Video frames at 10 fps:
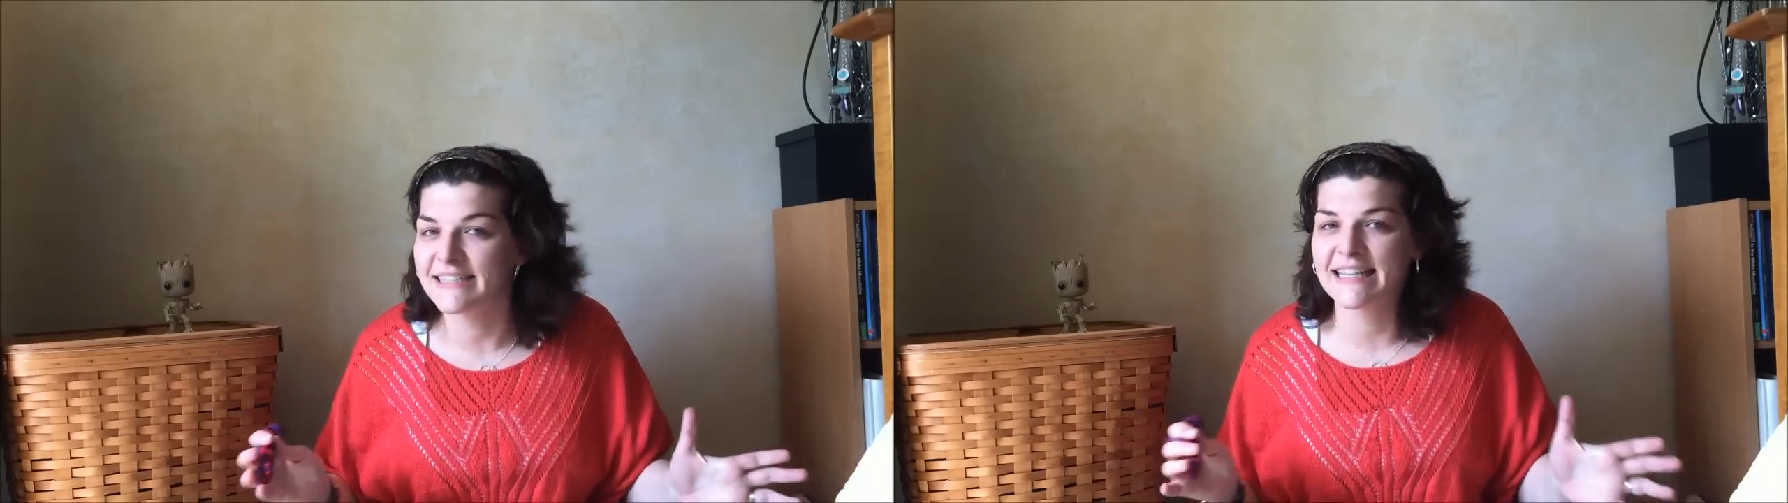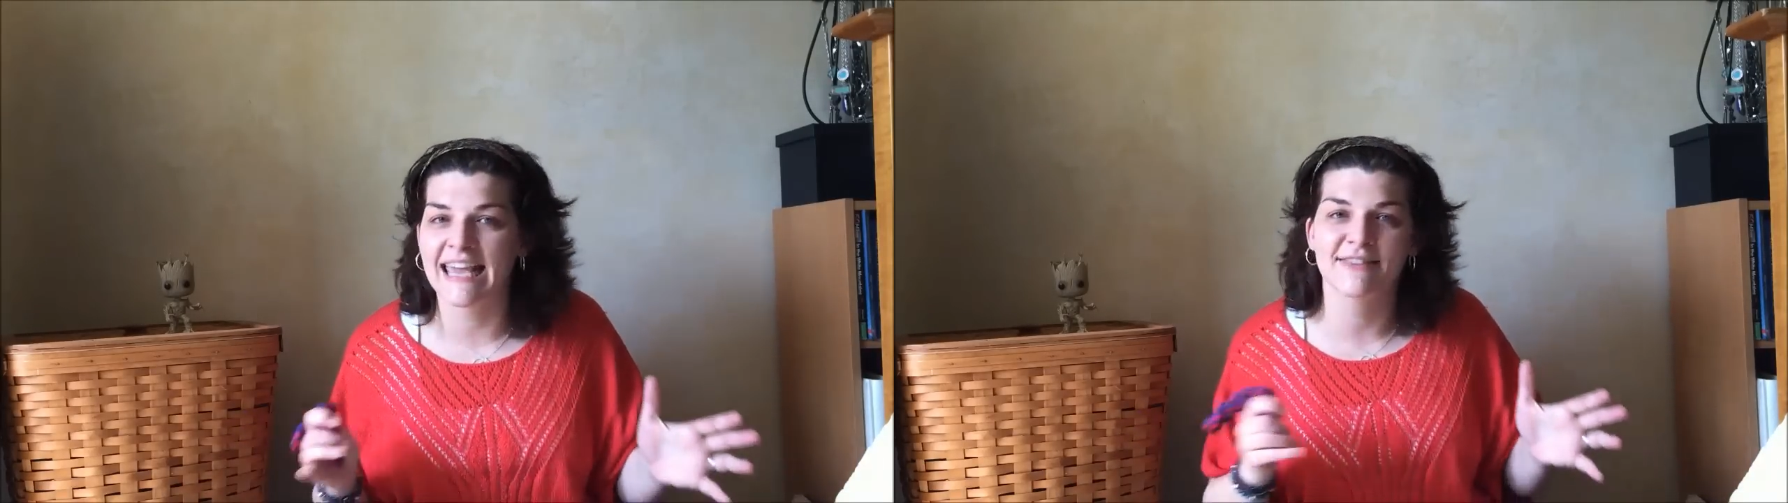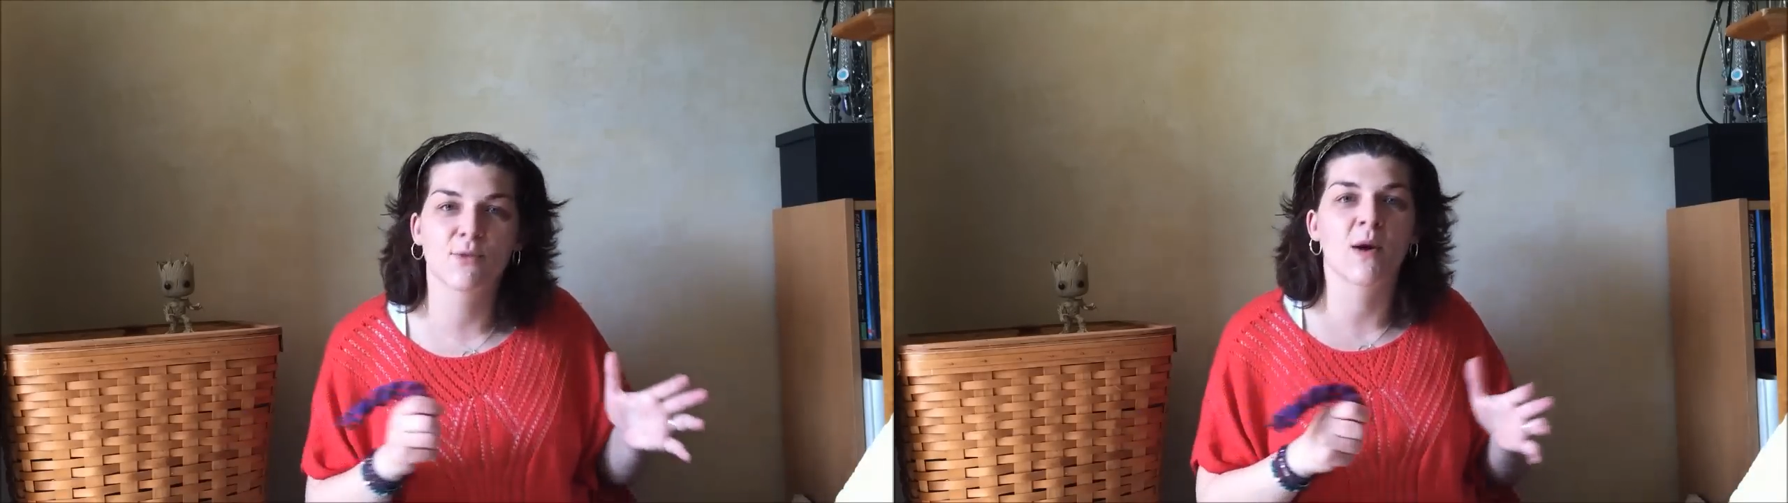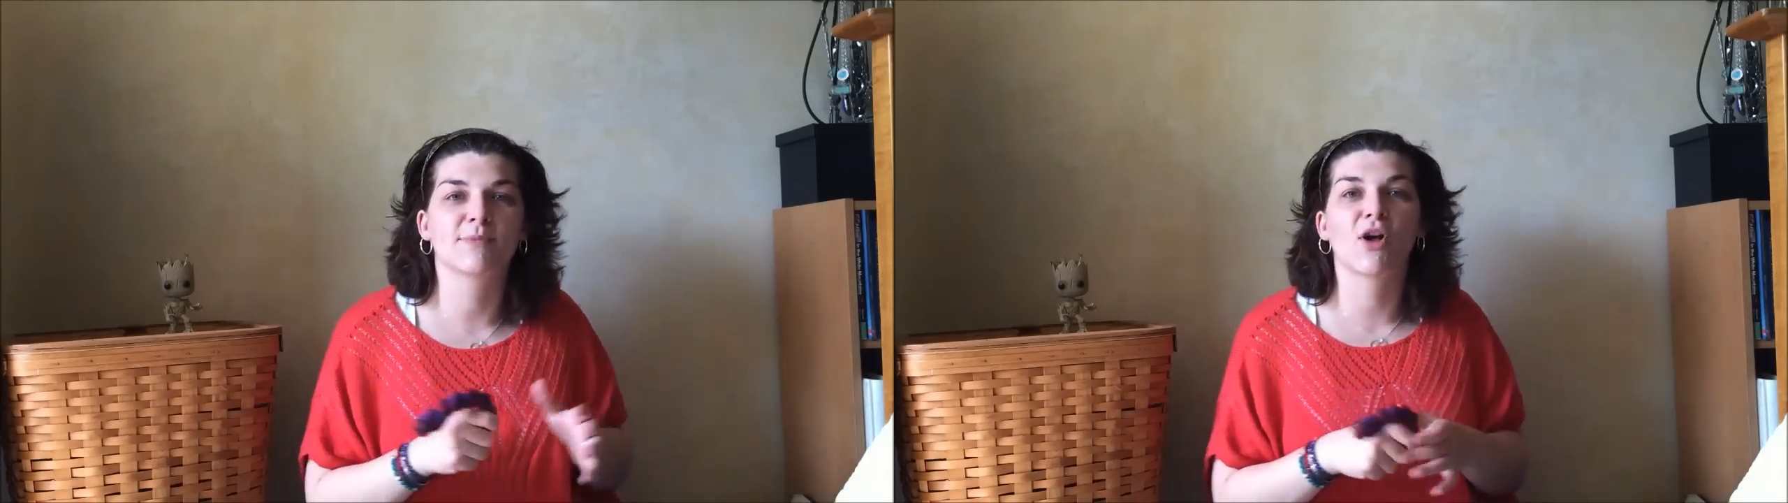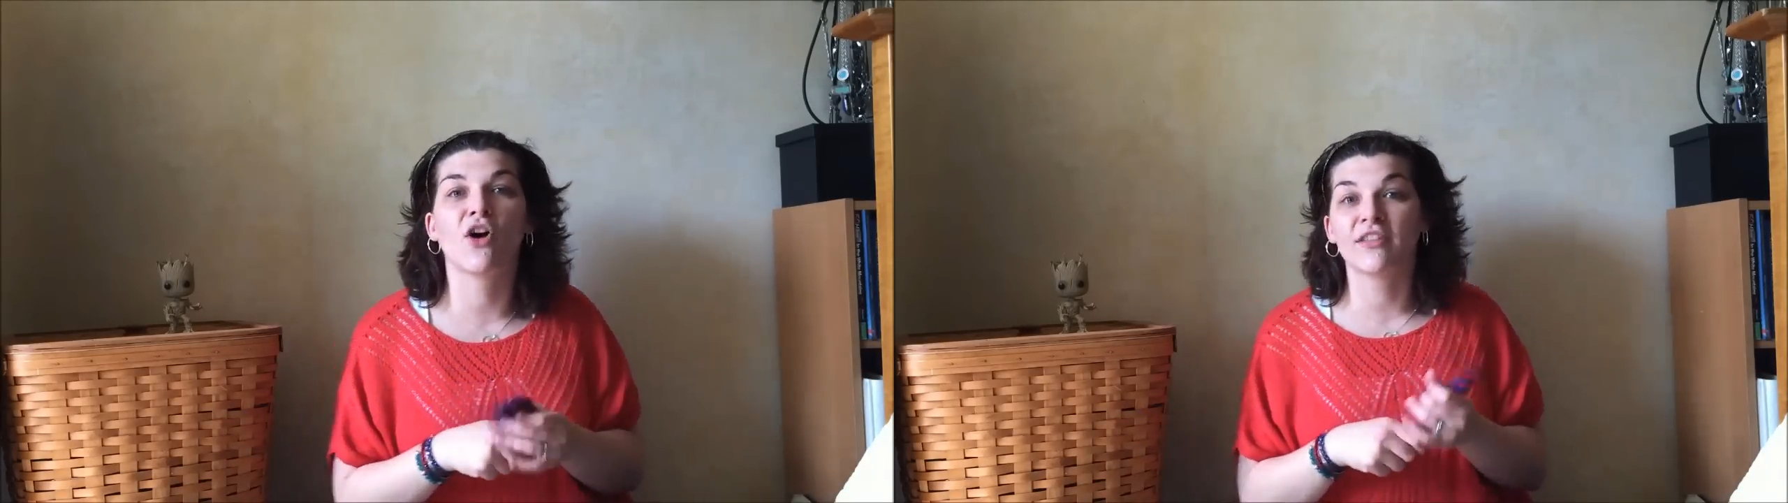skein
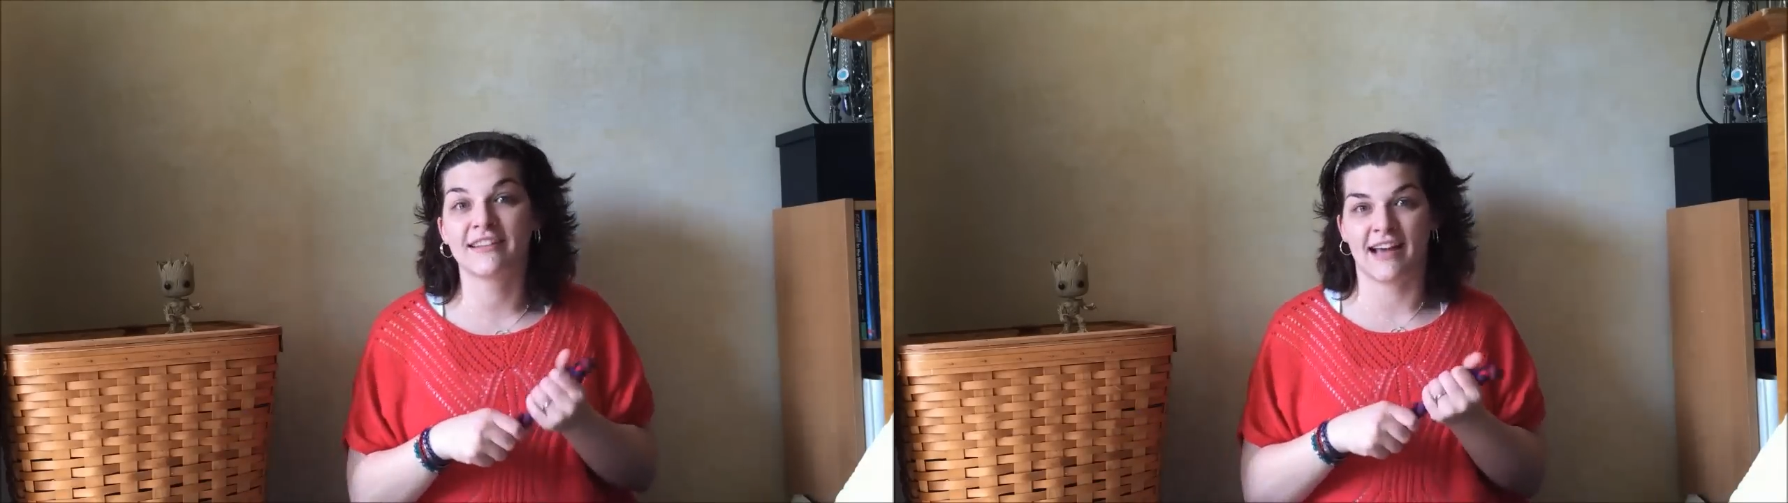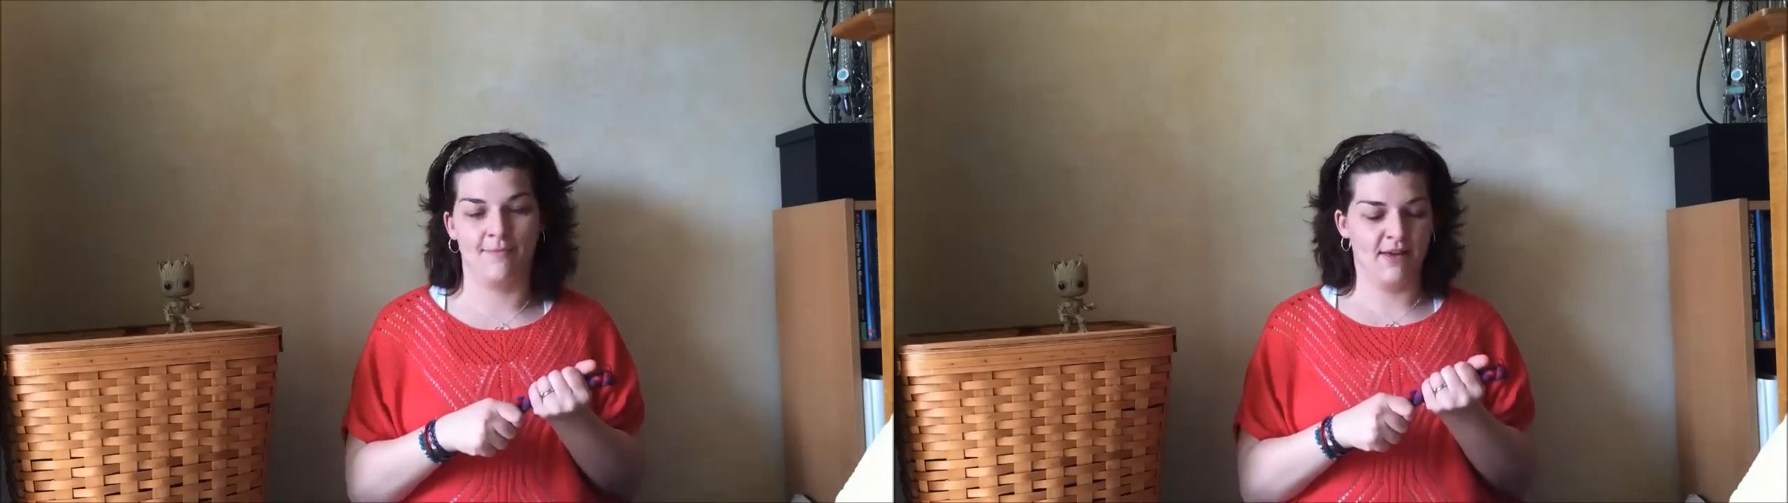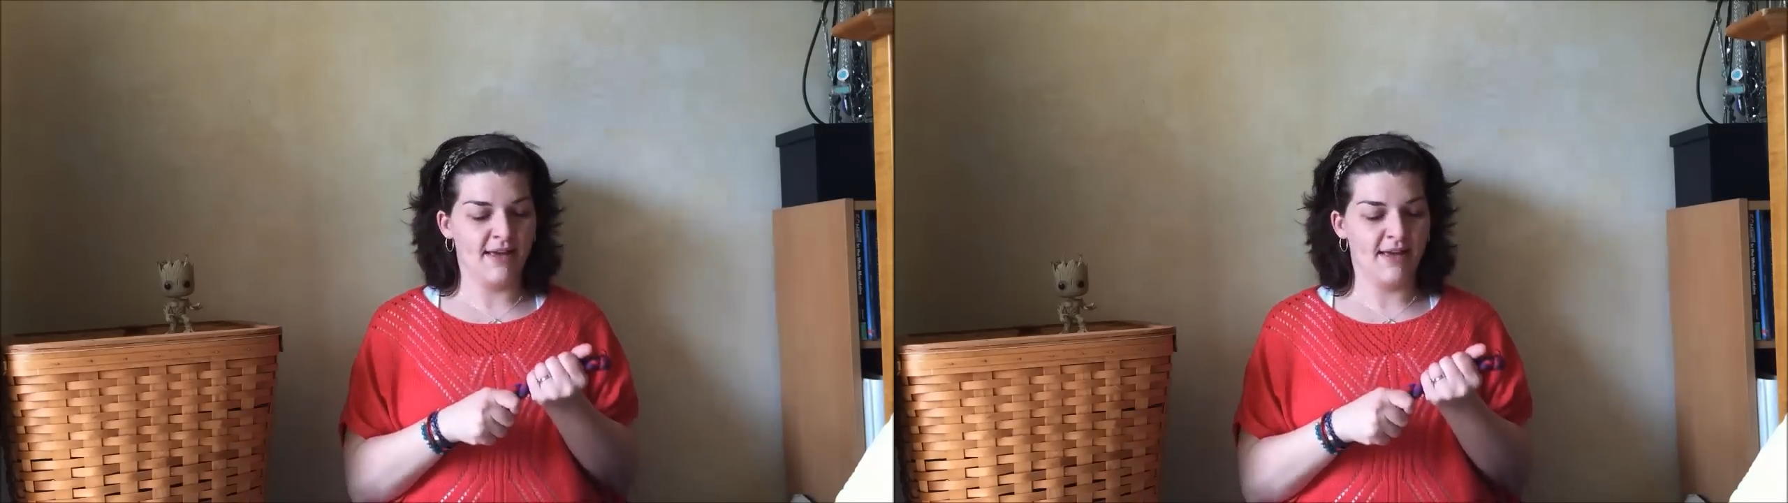swaps all the time?